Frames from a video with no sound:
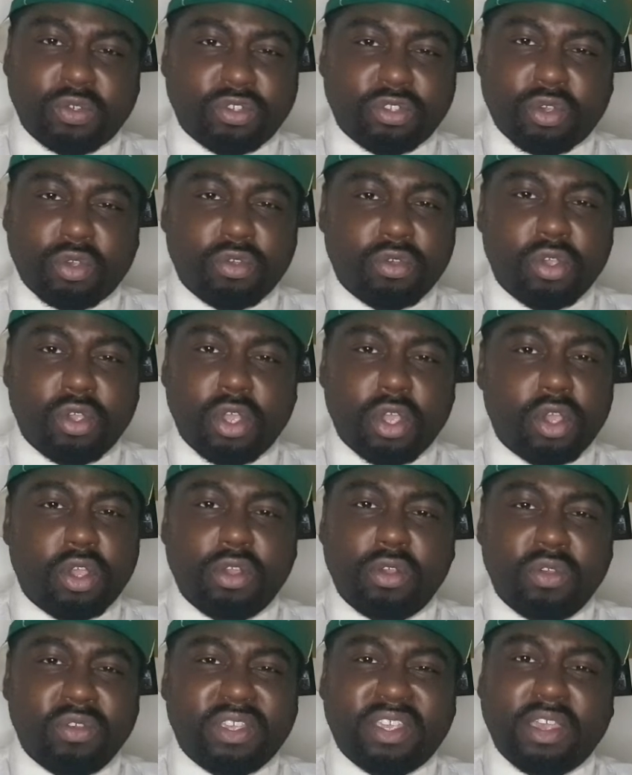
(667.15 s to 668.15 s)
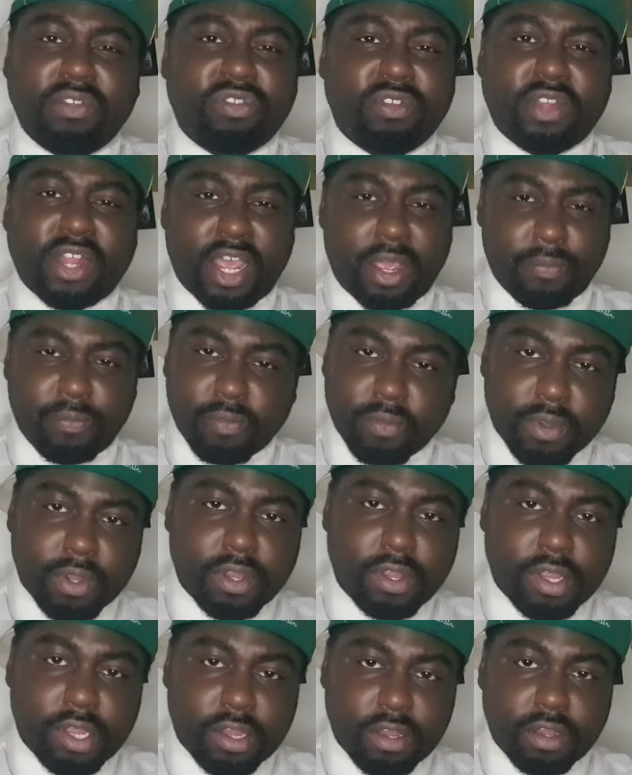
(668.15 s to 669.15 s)
So who gives a damn?
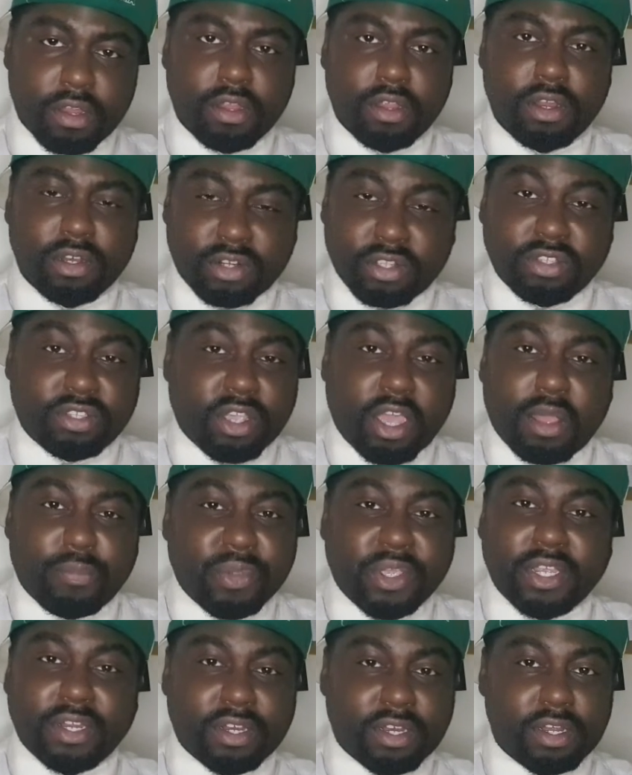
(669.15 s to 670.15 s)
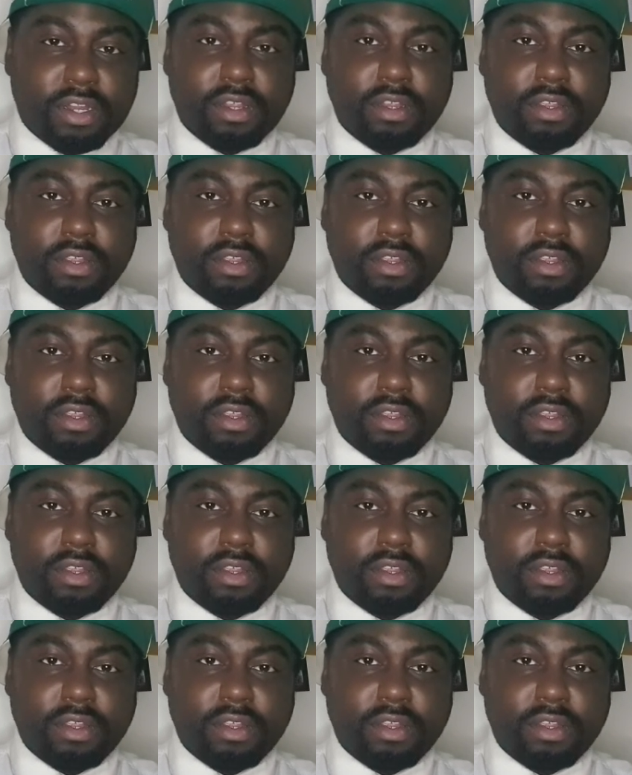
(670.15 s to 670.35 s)
Do you see what I mean?